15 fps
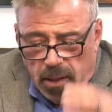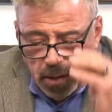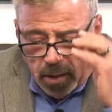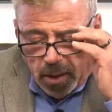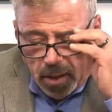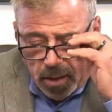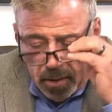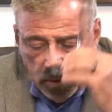
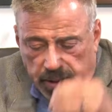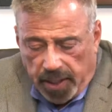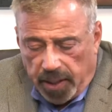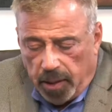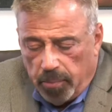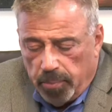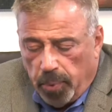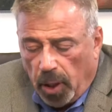
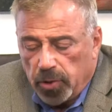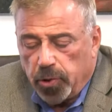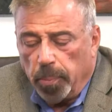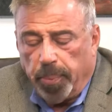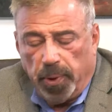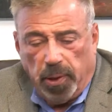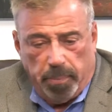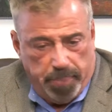Getting
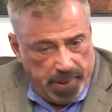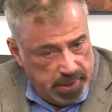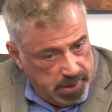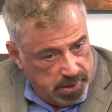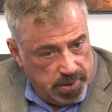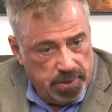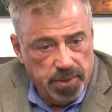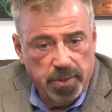multiple
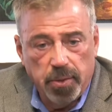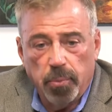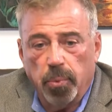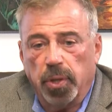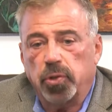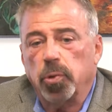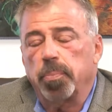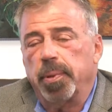opinions.
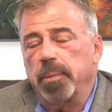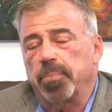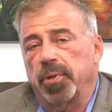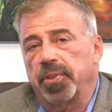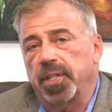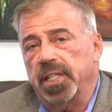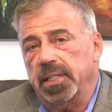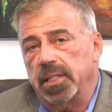What do people
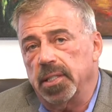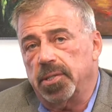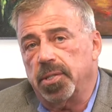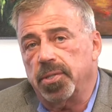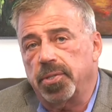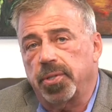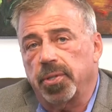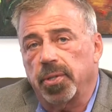think? This
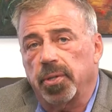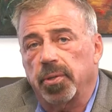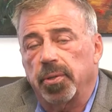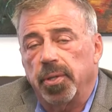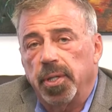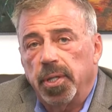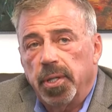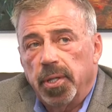is your
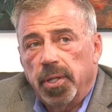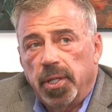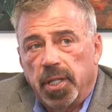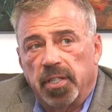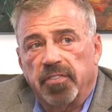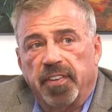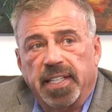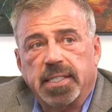
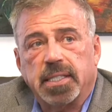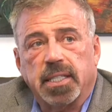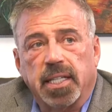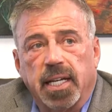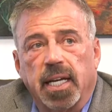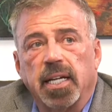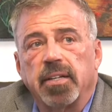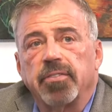
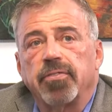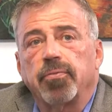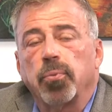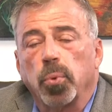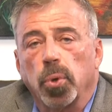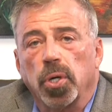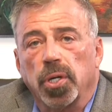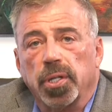investigative
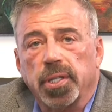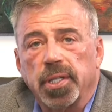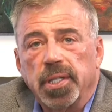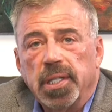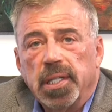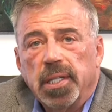work.